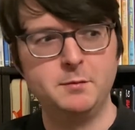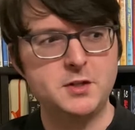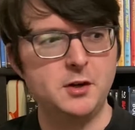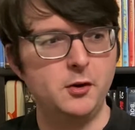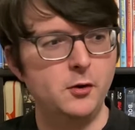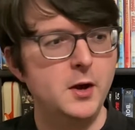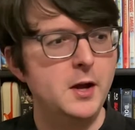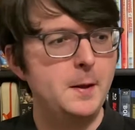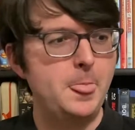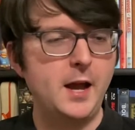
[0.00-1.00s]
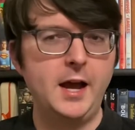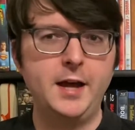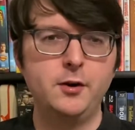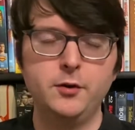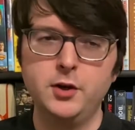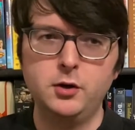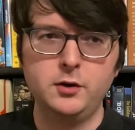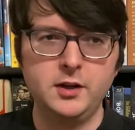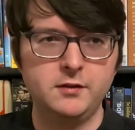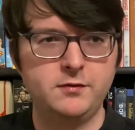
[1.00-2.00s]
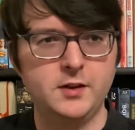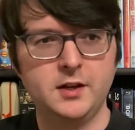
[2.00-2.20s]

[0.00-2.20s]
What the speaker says: So I don't know if